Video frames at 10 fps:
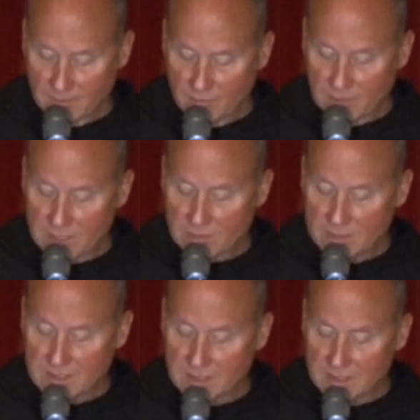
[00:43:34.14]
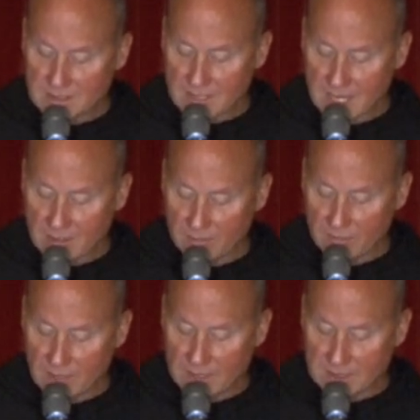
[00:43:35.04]
For this reason, the
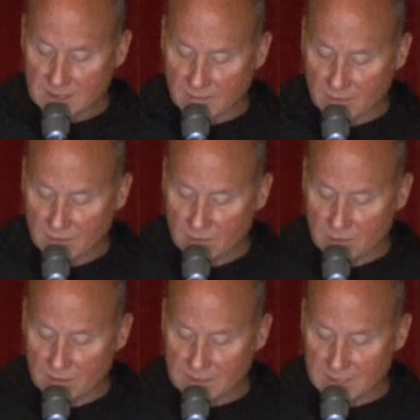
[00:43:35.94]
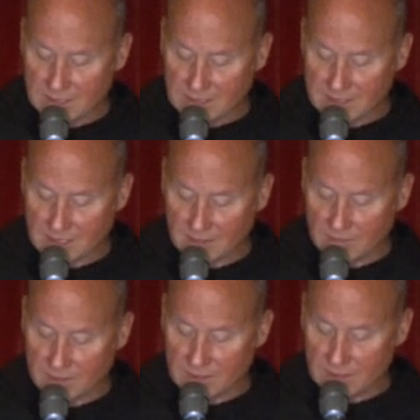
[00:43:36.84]
sacrifice of the Eucharist is
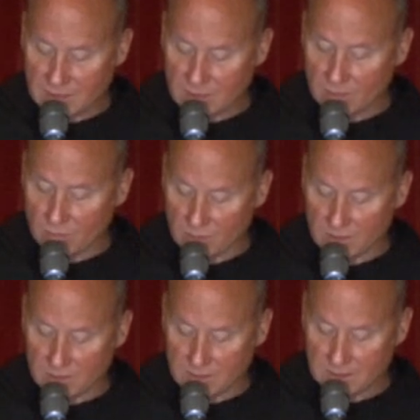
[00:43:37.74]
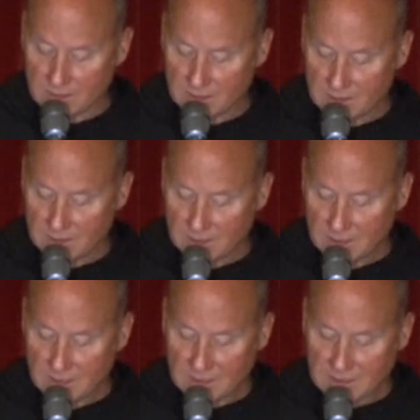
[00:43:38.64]
given to the world.
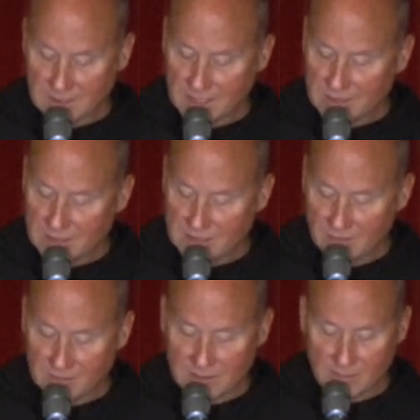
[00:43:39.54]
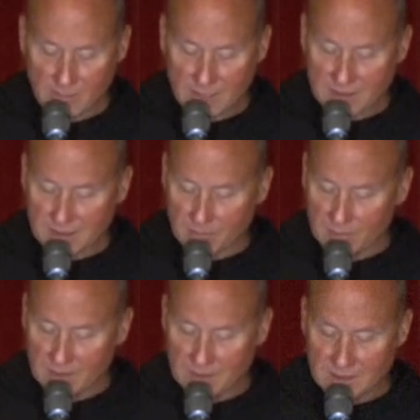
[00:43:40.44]
It's not just given to me as a
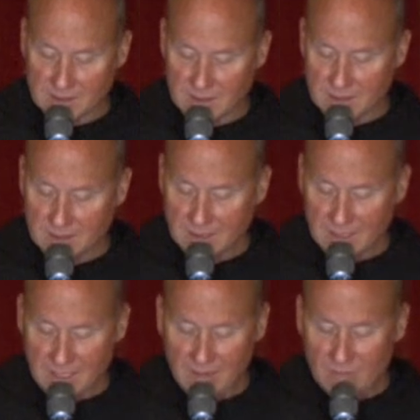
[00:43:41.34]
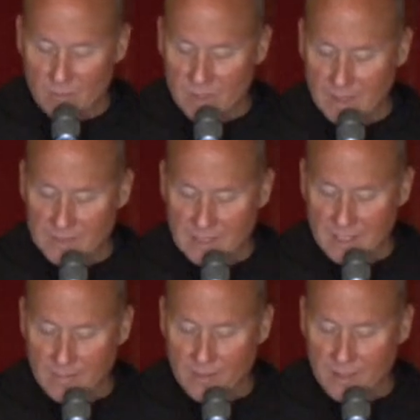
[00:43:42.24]
priest. Even when I'm
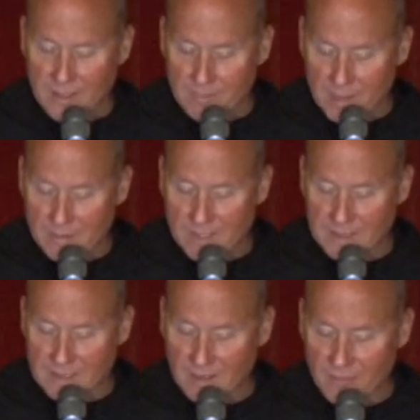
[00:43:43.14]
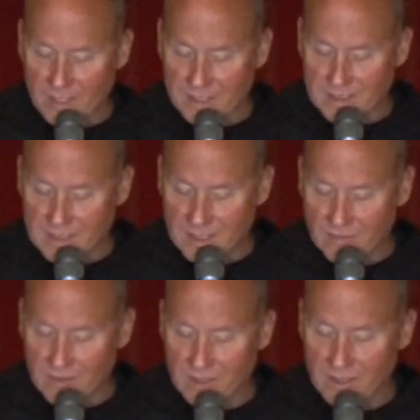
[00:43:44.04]
celebrating it by myself, it is
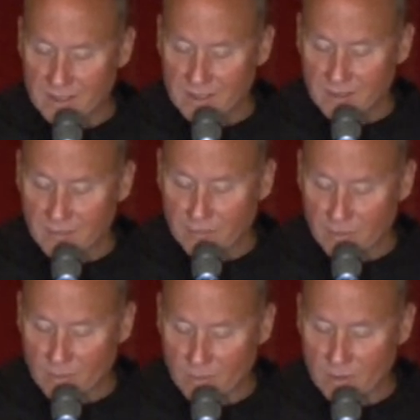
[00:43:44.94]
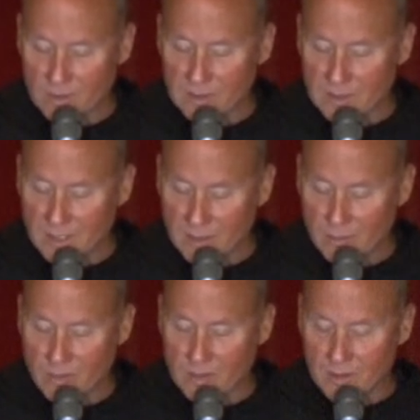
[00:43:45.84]
given for the world, and the
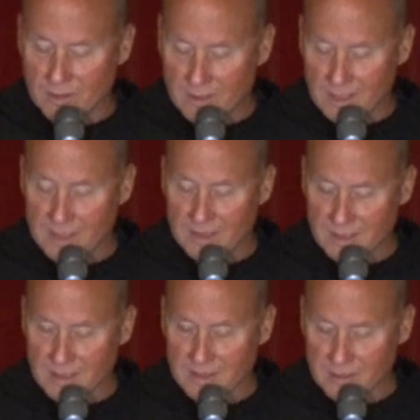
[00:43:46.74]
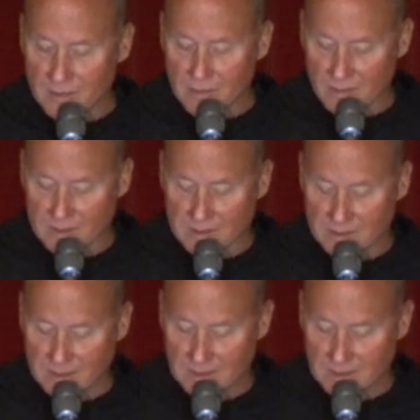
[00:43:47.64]
world needs this Eucharist.